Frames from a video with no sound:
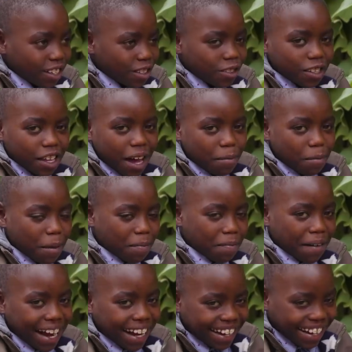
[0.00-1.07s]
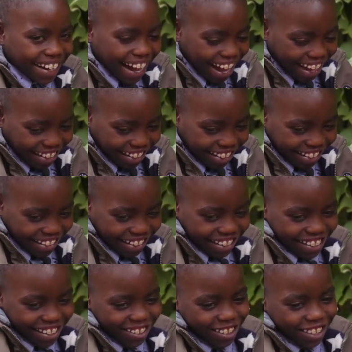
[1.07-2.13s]
juu ya hapo pagai,
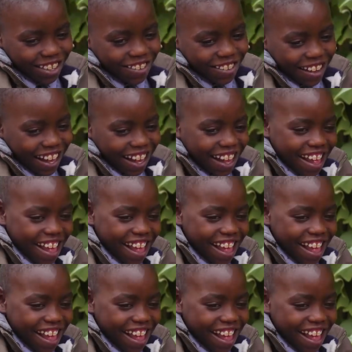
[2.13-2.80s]
najua?